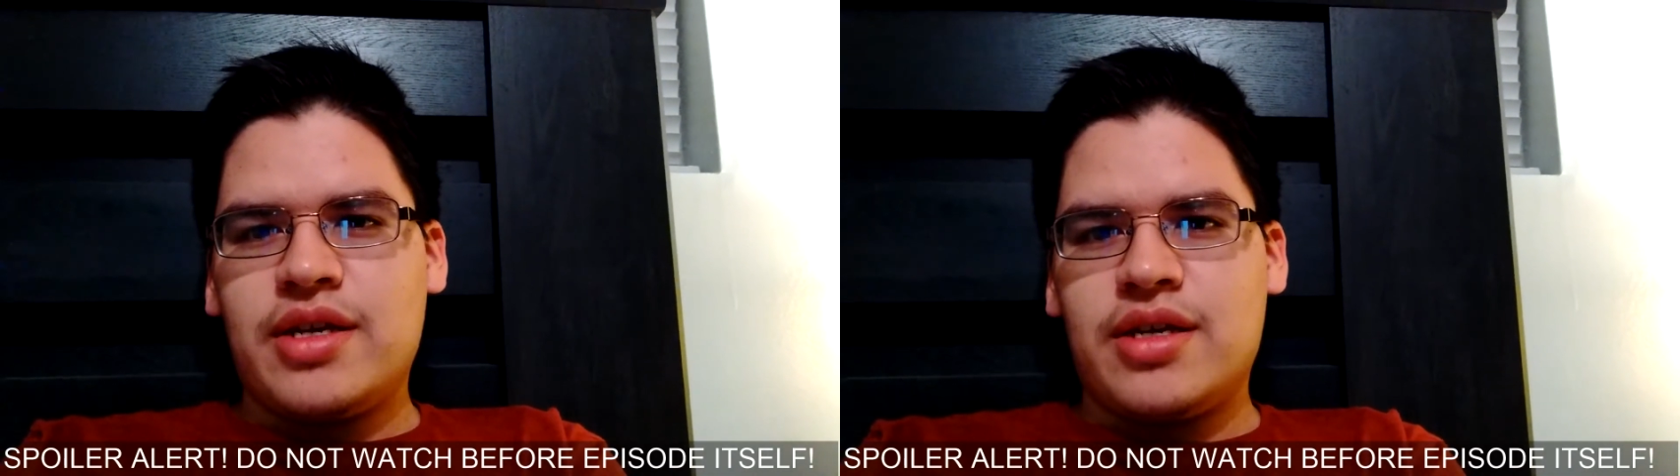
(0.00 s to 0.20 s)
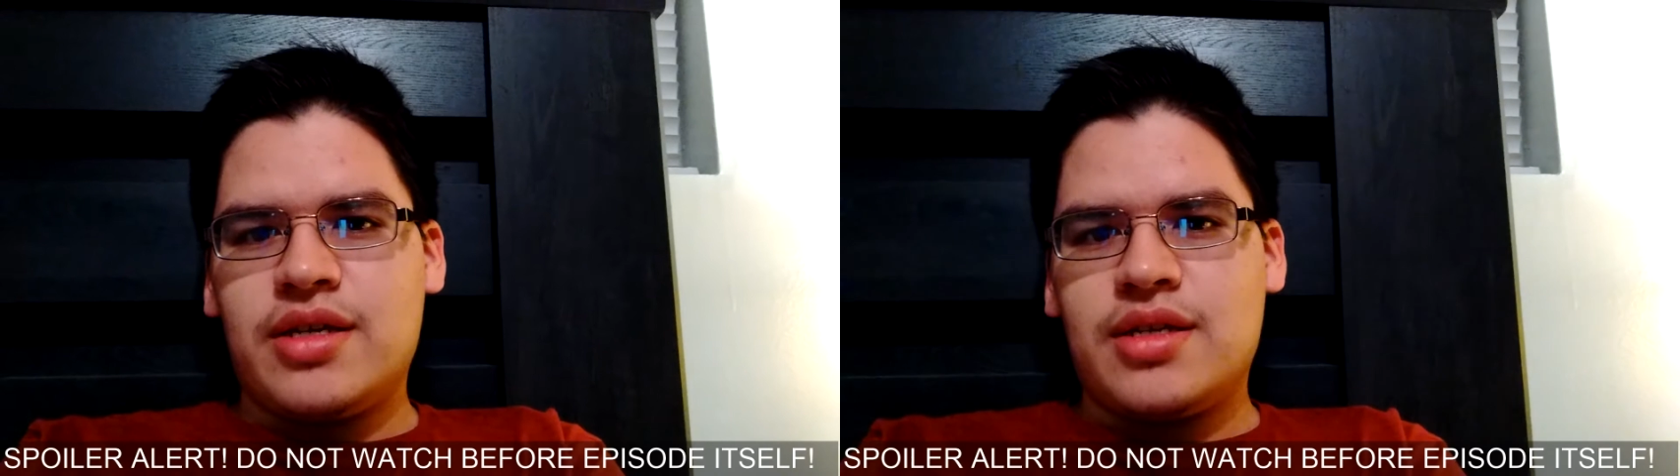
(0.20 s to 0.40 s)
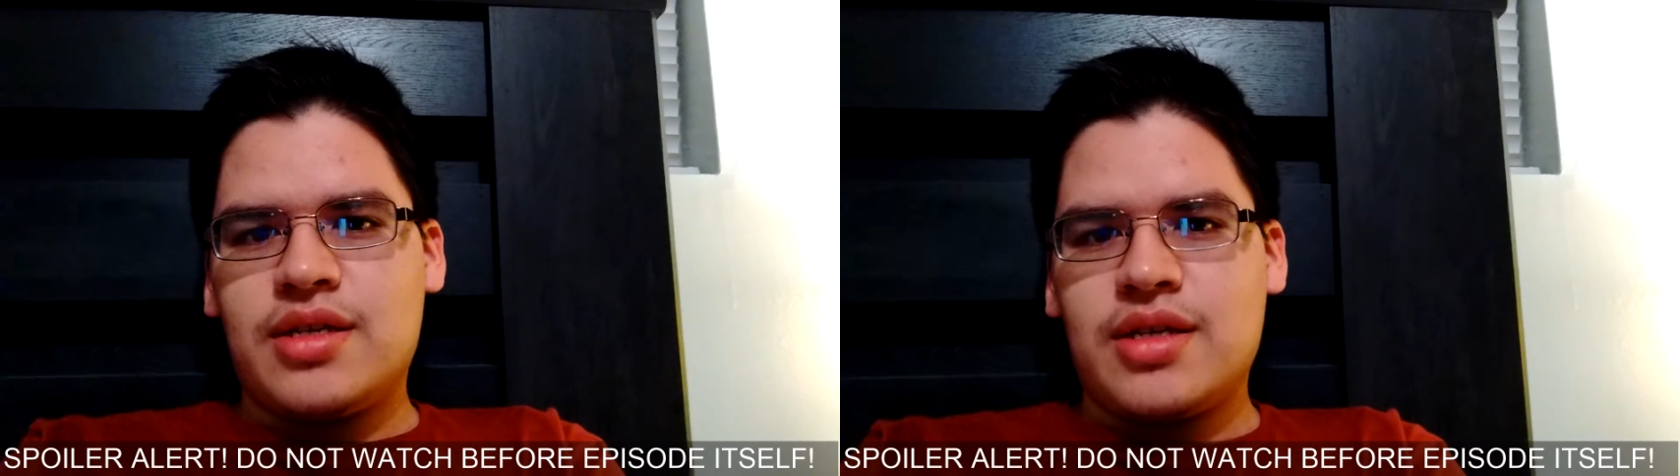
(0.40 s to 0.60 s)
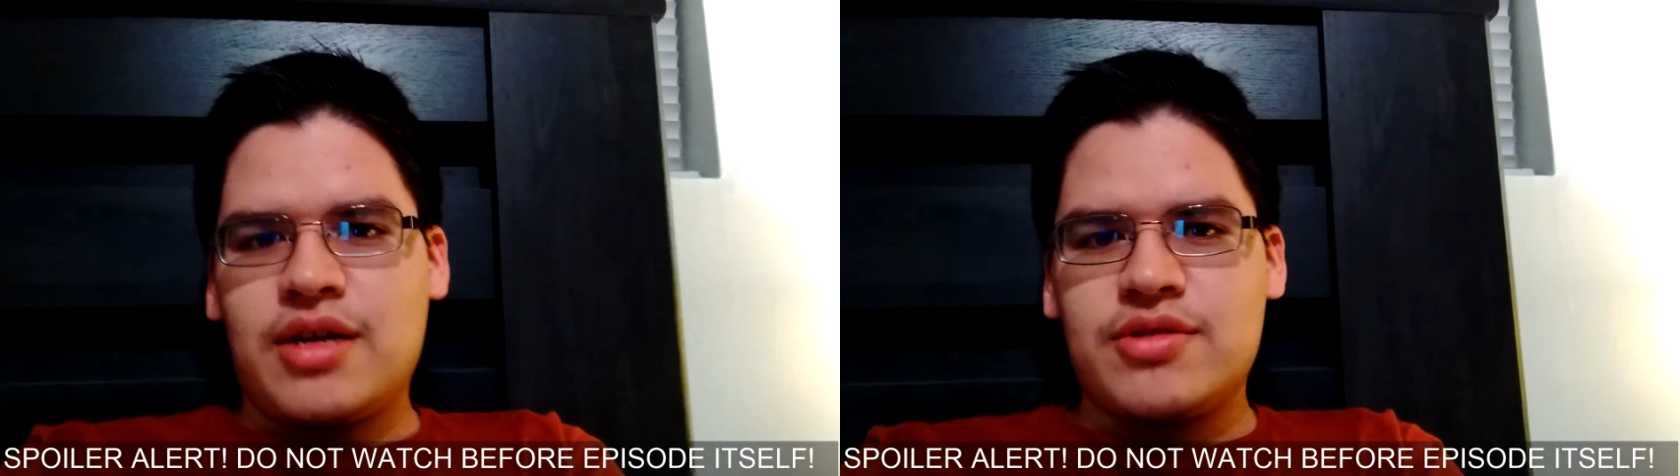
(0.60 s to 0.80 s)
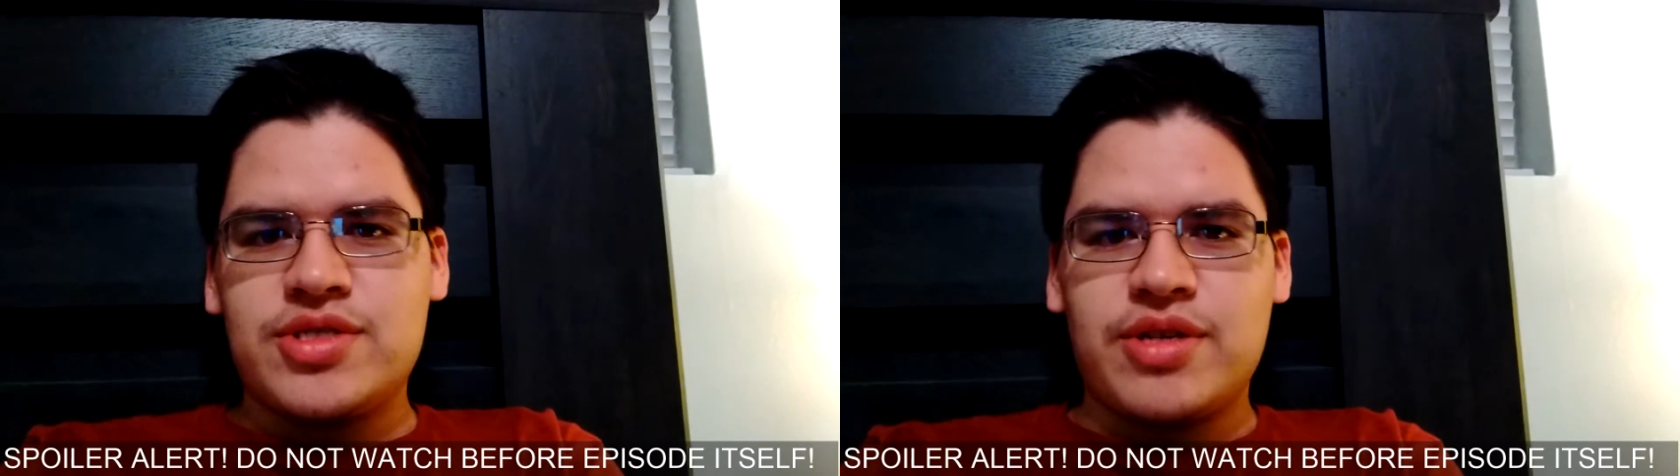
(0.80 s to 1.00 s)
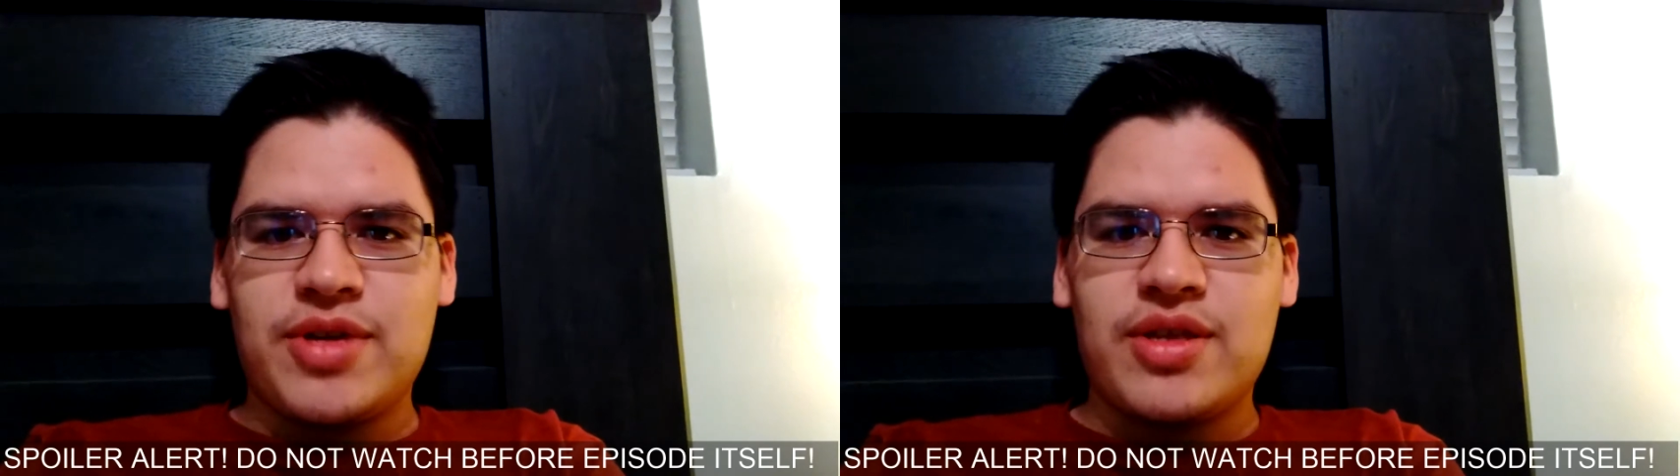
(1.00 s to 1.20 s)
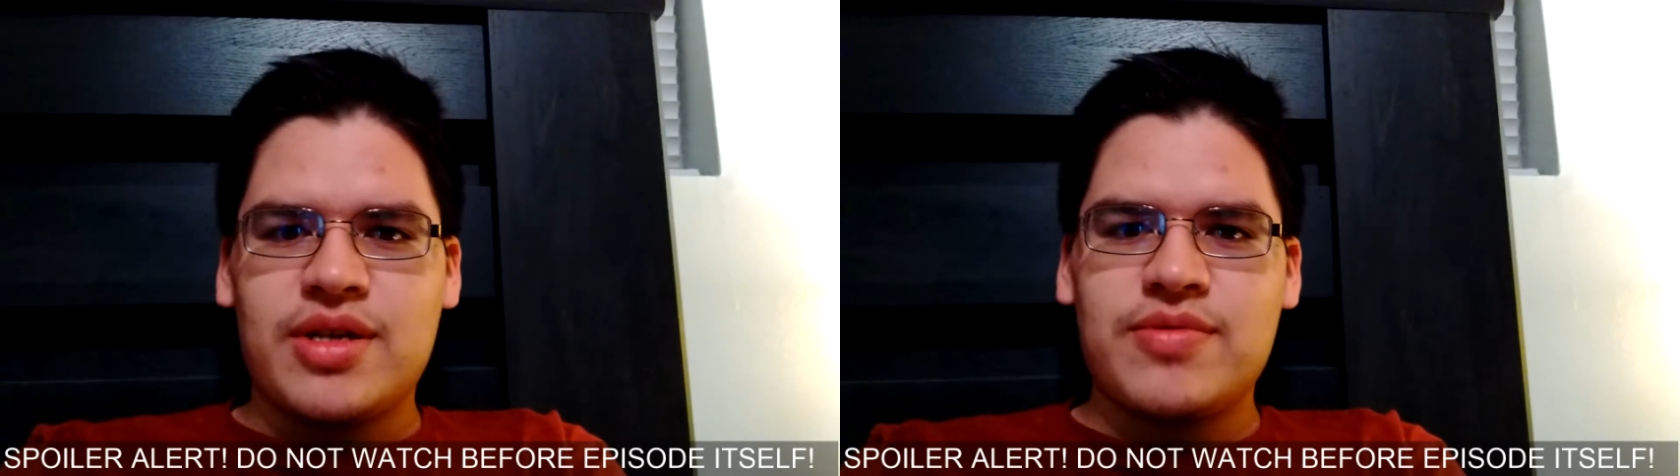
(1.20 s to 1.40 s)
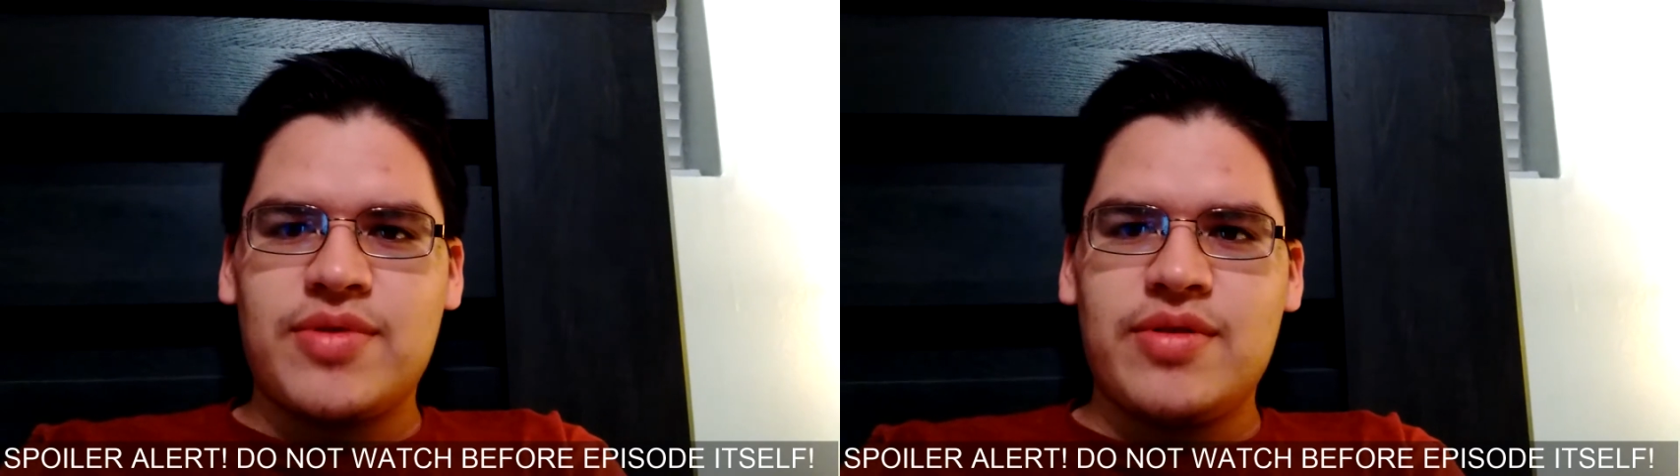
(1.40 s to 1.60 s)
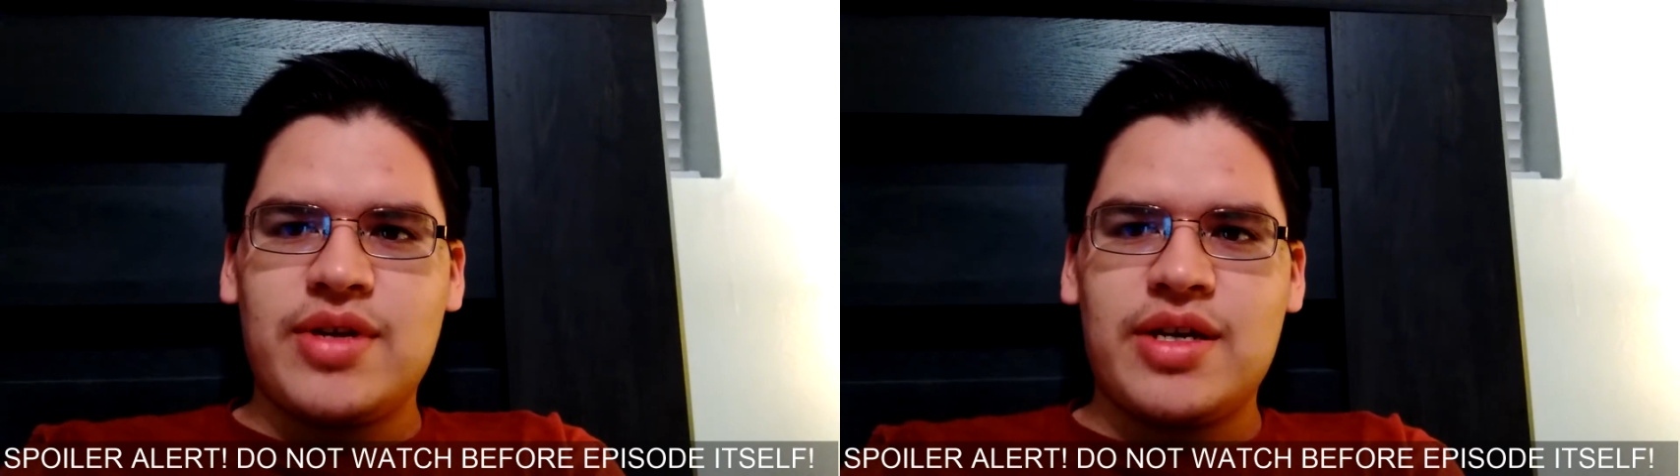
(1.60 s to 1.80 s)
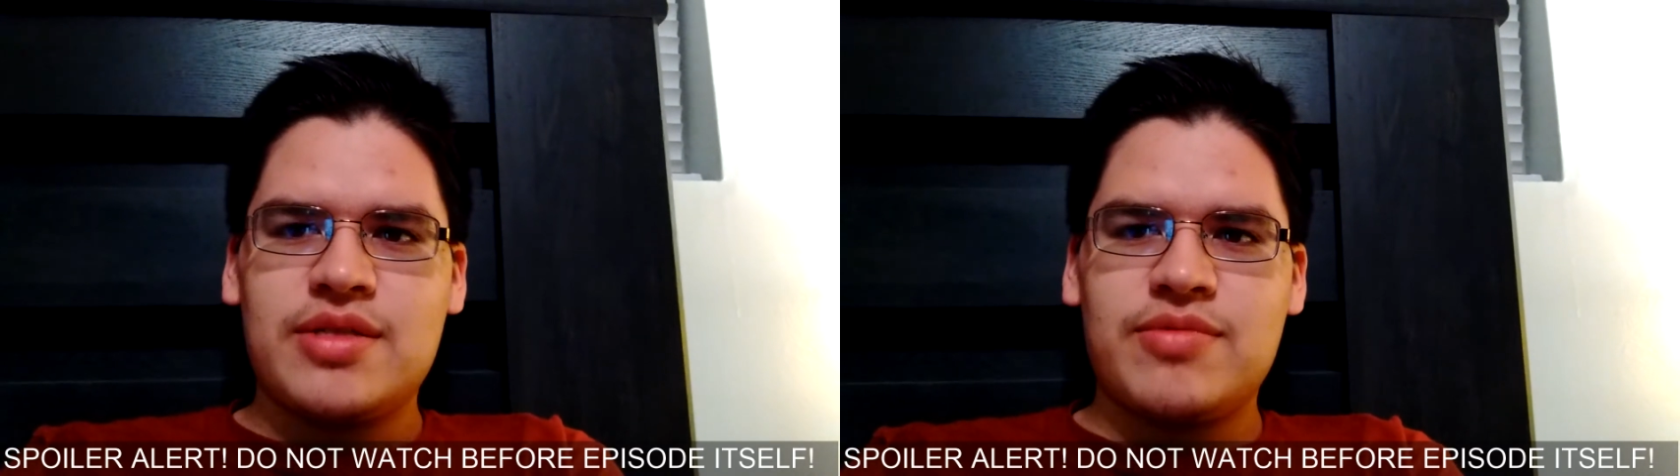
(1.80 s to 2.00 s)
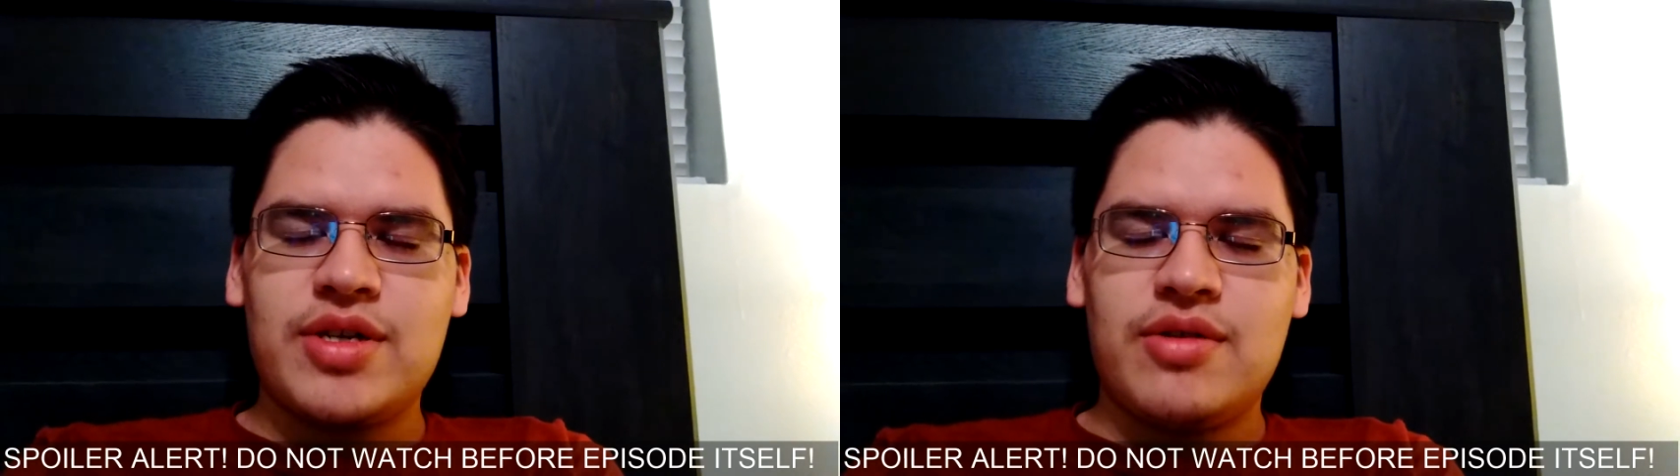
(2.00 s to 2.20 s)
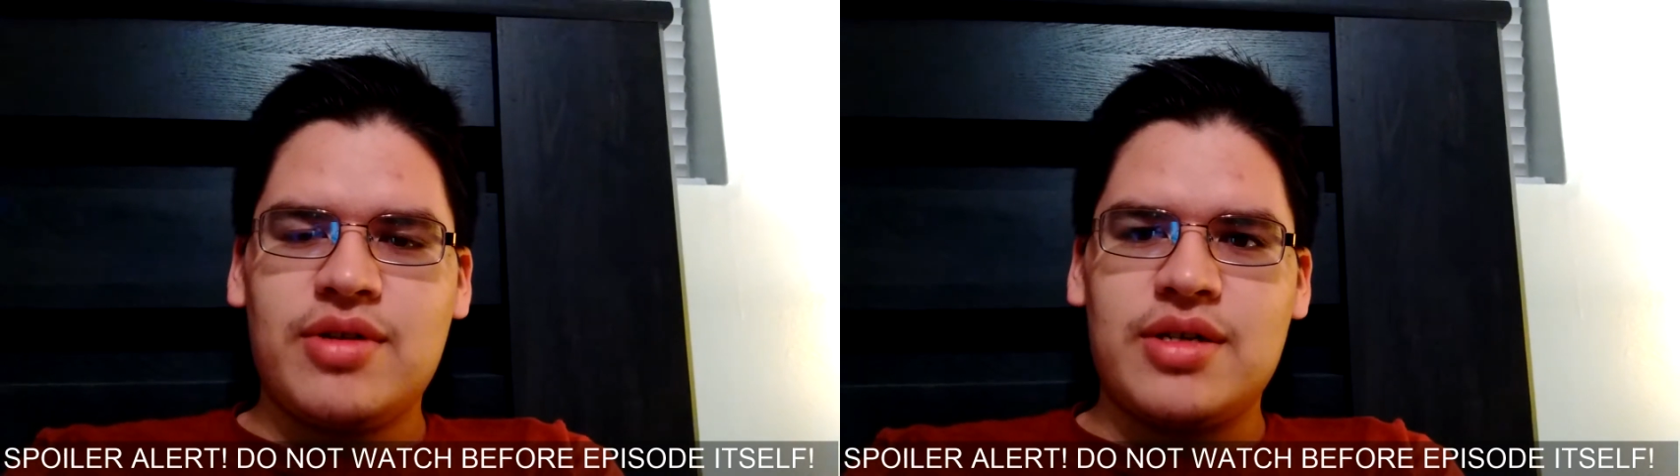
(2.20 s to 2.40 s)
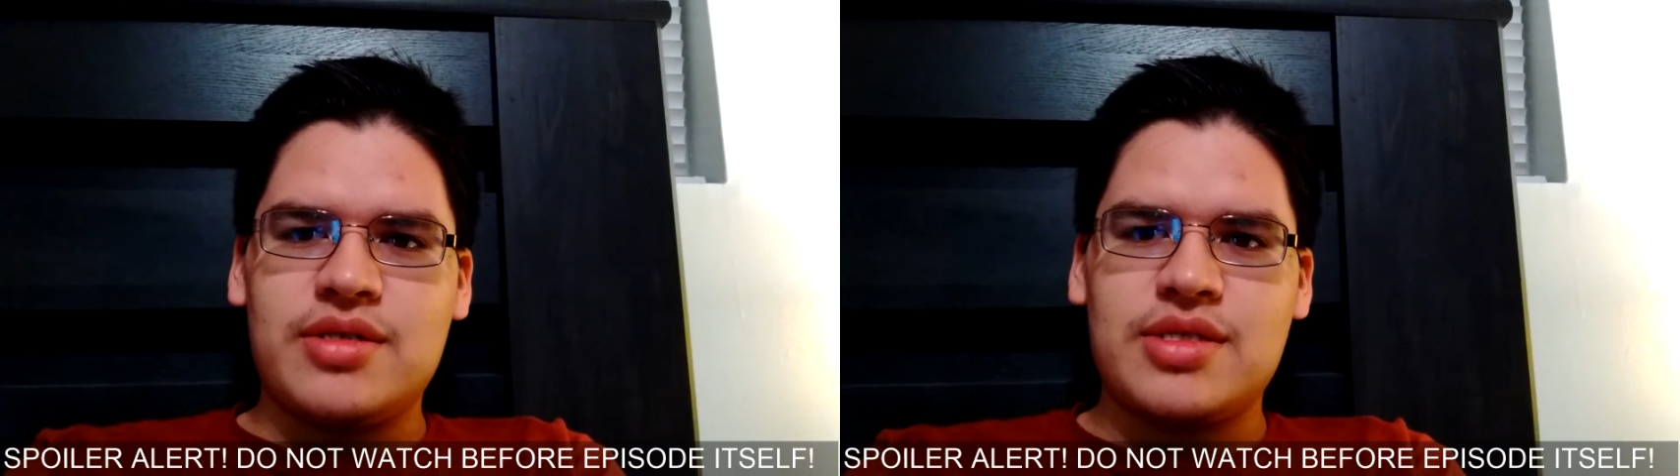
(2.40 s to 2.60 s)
and I'll share my thoughts with you as we go on.